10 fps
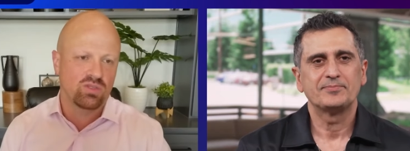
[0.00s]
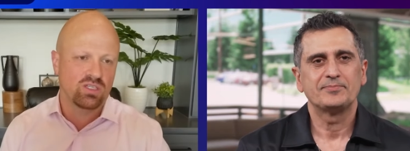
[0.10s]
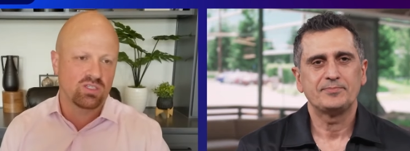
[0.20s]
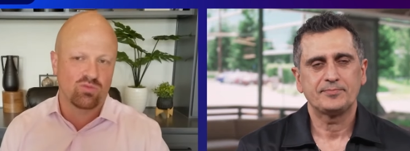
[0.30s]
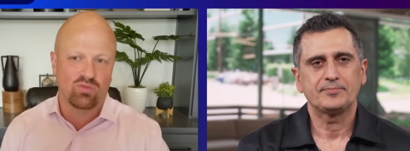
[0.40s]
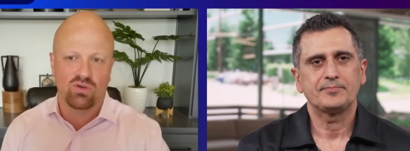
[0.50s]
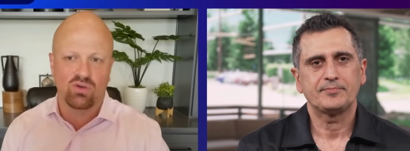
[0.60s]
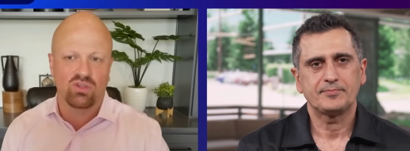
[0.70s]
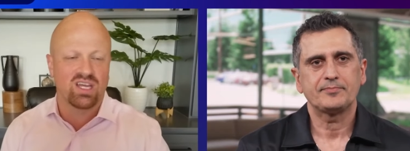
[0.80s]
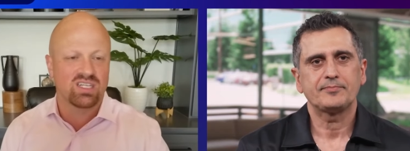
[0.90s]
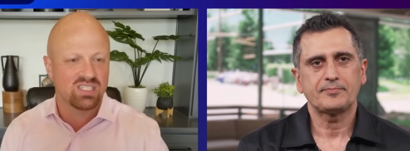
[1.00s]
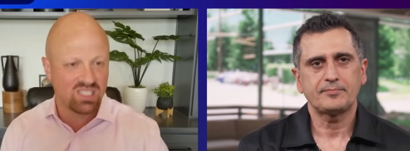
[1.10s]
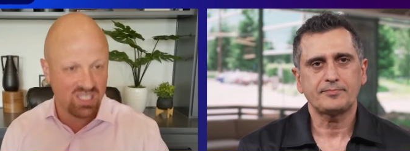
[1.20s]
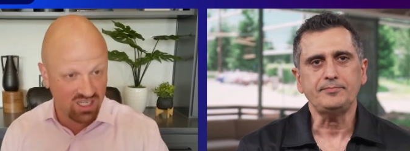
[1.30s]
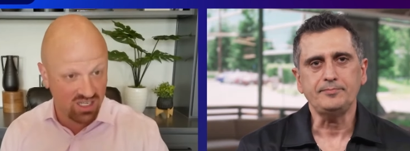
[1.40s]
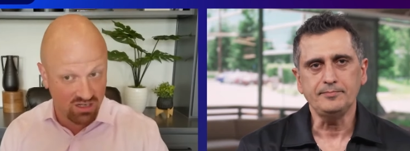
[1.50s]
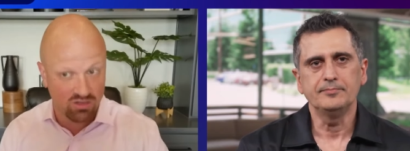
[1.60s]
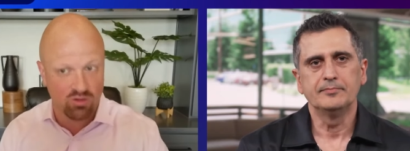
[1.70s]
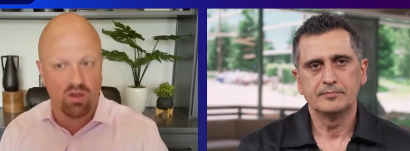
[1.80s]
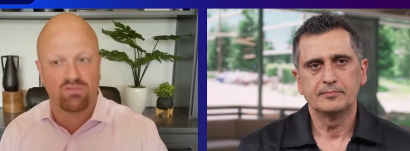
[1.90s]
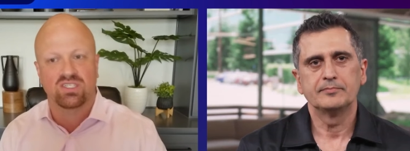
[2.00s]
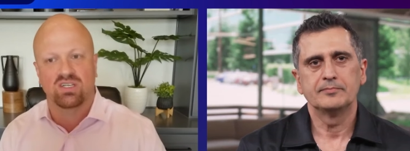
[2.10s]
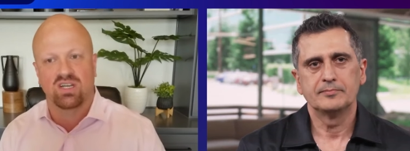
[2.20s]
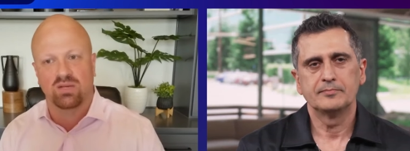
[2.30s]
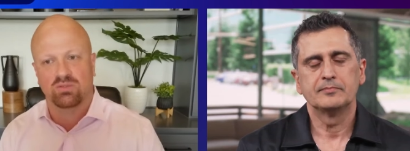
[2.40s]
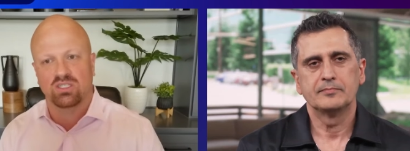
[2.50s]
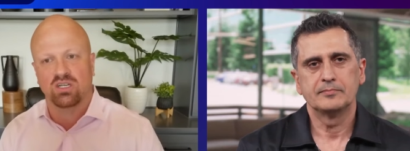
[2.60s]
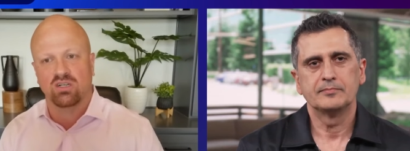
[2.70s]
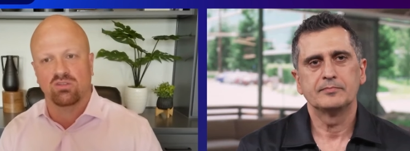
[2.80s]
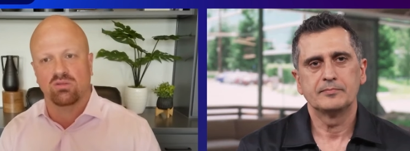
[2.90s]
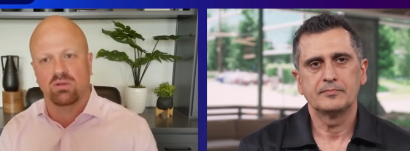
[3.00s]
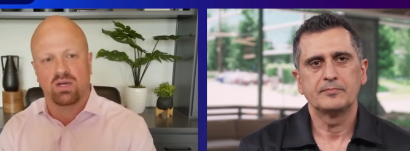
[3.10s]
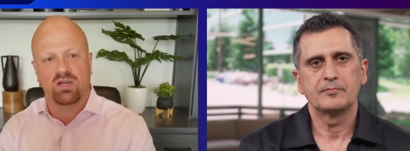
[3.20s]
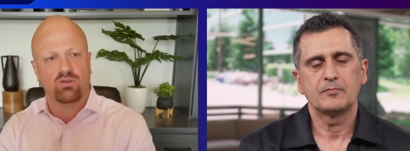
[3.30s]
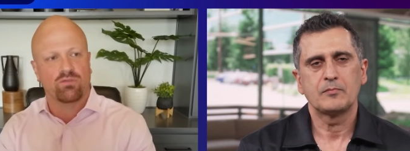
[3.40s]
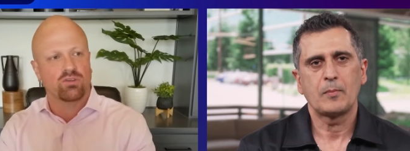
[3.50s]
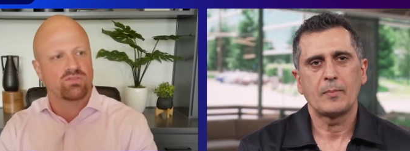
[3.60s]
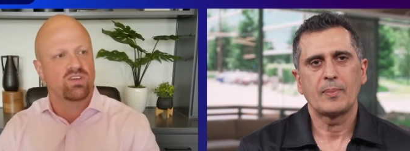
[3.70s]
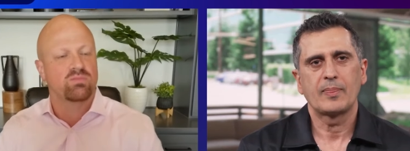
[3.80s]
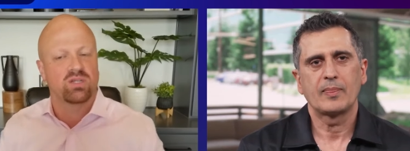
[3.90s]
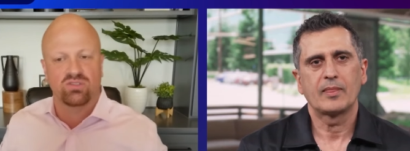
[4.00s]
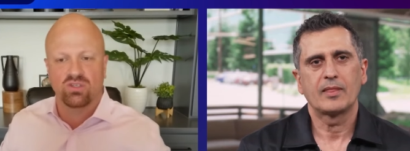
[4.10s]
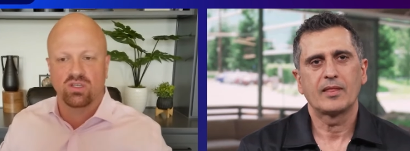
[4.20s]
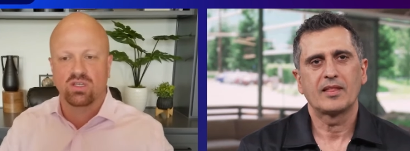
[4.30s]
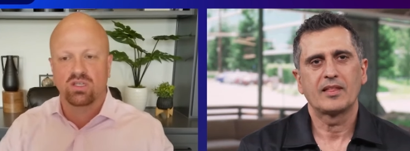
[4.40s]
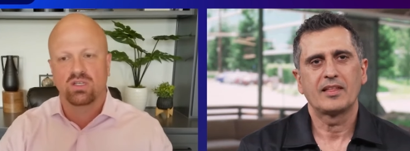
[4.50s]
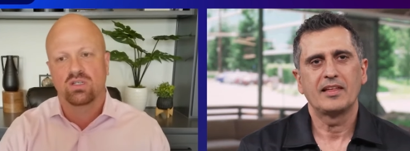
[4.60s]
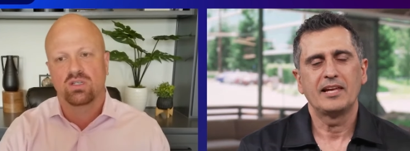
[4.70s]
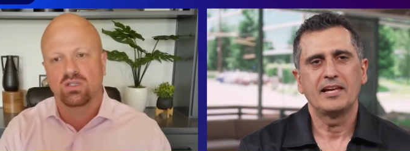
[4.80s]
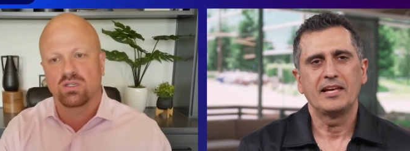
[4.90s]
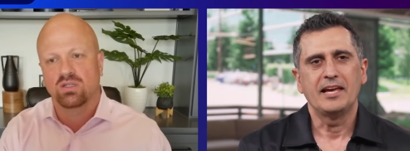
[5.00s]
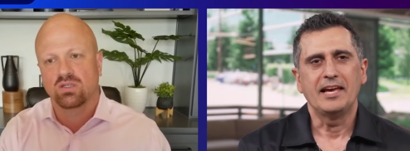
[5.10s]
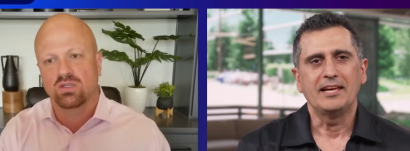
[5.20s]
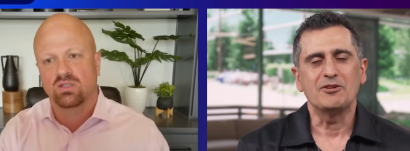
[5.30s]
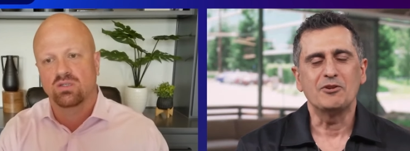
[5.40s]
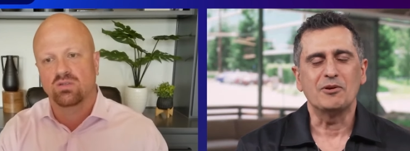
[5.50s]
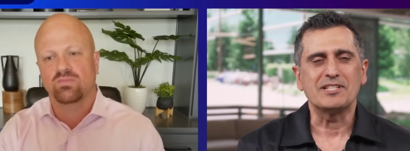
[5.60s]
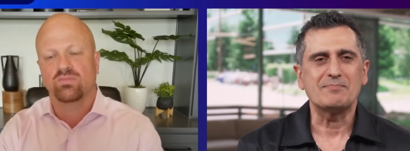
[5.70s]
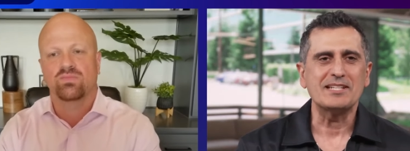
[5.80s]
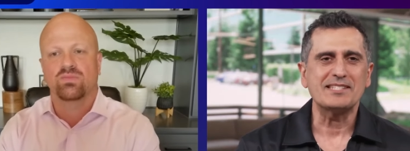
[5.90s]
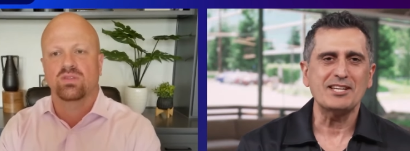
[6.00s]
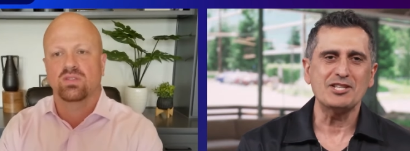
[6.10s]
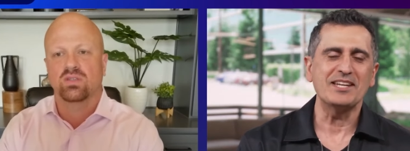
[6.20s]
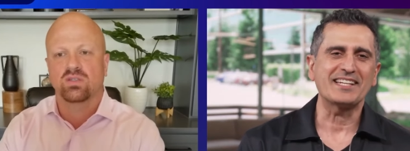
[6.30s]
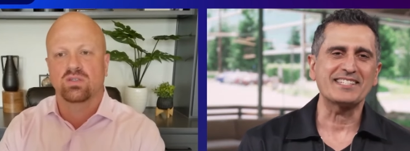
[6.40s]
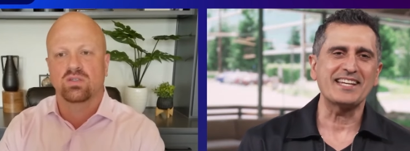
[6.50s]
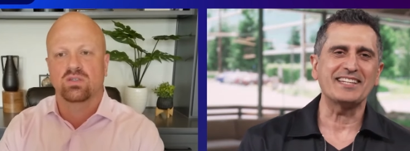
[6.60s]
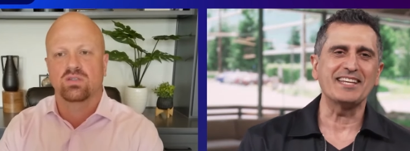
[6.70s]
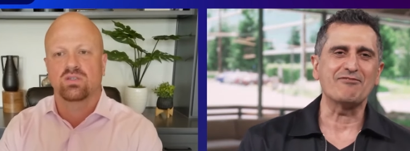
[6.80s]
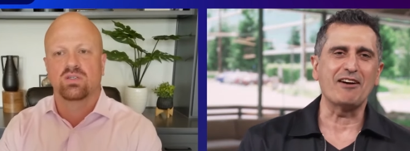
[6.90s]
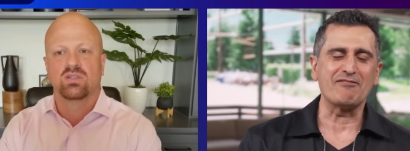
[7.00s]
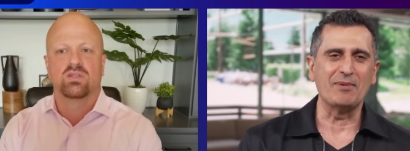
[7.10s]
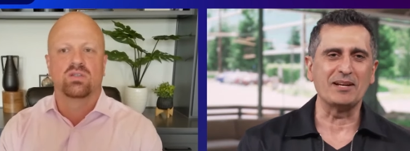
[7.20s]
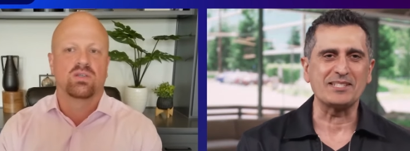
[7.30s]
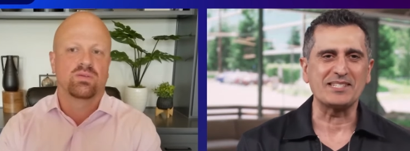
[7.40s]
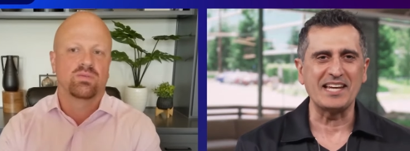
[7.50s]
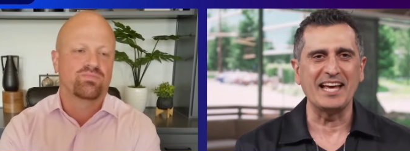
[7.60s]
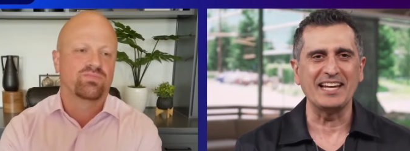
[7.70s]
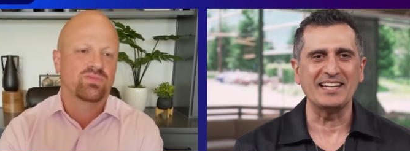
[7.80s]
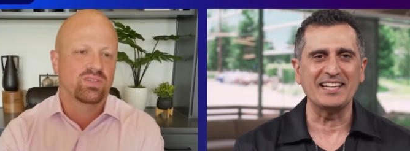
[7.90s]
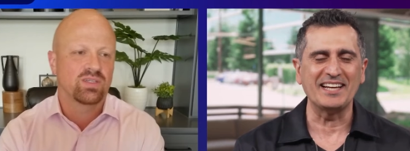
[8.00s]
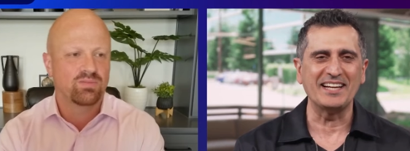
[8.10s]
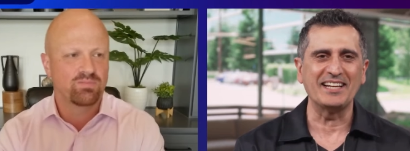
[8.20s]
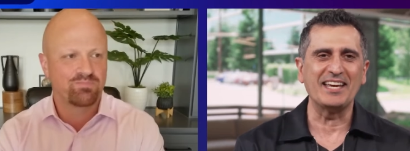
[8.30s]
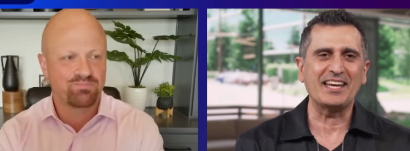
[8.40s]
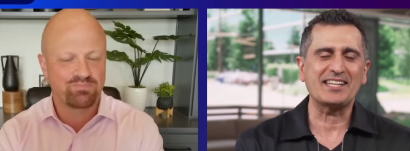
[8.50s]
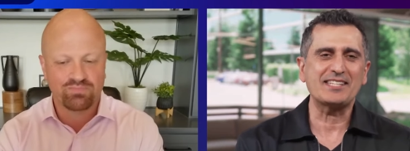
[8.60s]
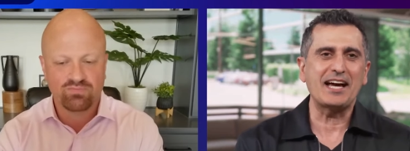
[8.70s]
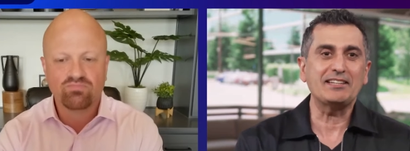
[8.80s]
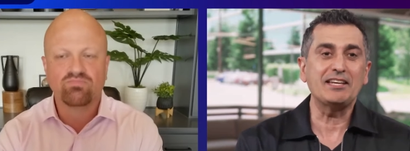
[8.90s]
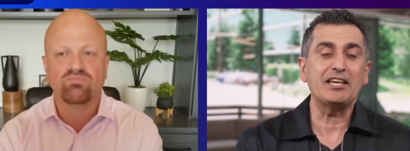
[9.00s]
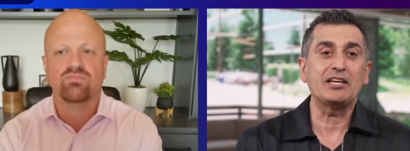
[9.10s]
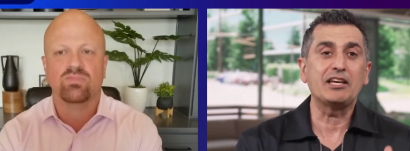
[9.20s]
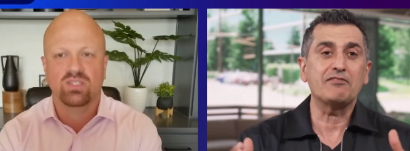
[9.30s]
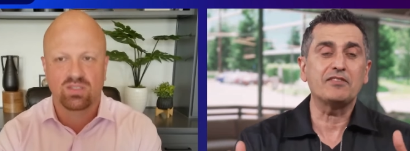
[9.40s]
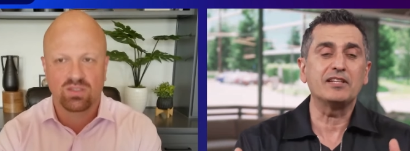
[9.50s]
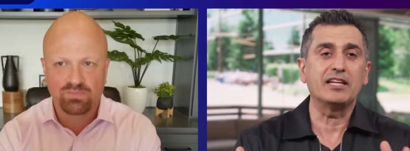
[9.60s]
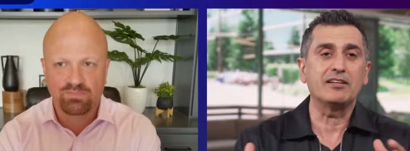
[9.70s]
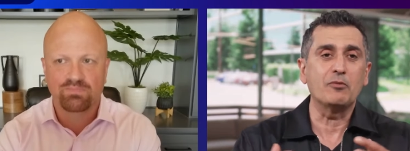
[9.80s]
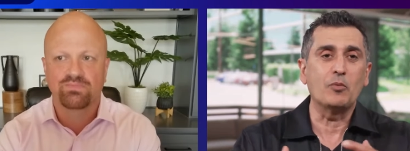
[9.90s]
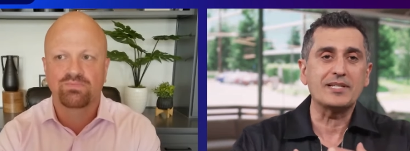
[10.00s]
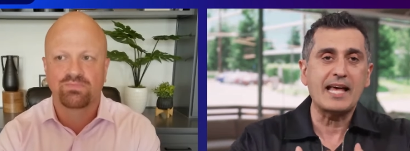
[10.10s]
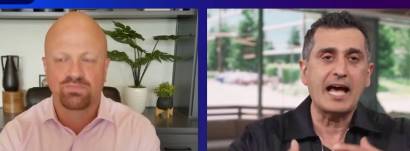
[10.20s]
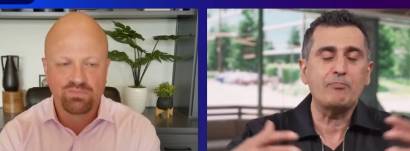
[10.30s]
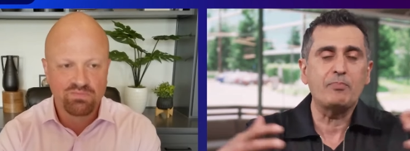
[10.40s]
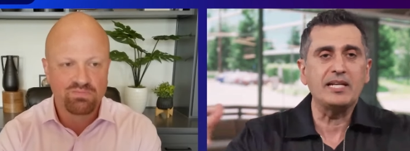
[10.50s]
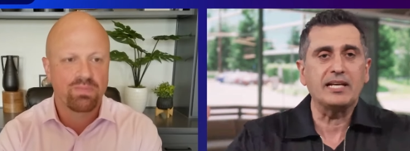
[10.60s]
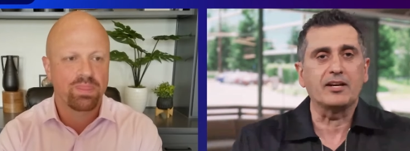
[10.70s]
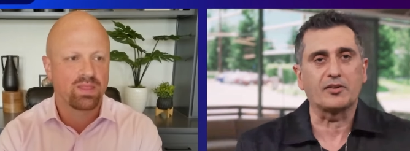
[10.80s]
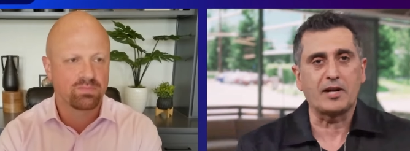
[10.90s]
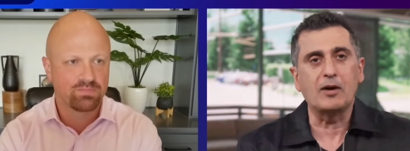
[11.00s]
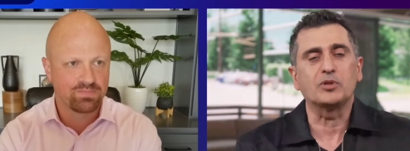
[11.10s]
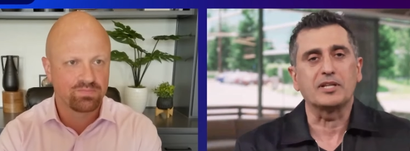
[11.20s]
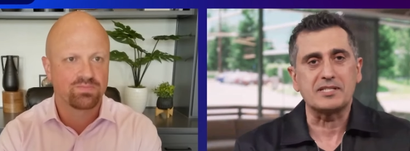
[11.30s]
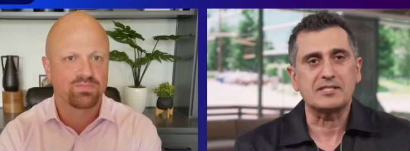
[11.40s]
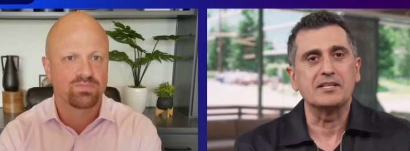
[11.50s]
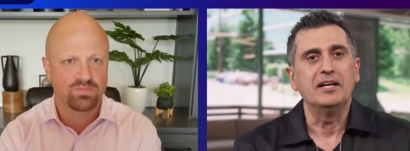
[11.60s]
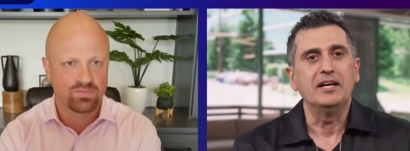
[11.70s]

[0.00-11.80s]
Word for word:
Speaker 1: this role as CEO of Synopsys. Talk a little bit about your first five months. You know, it's
Speaker 2: been such an exciting five months and uh, exciting given the what's happening around us.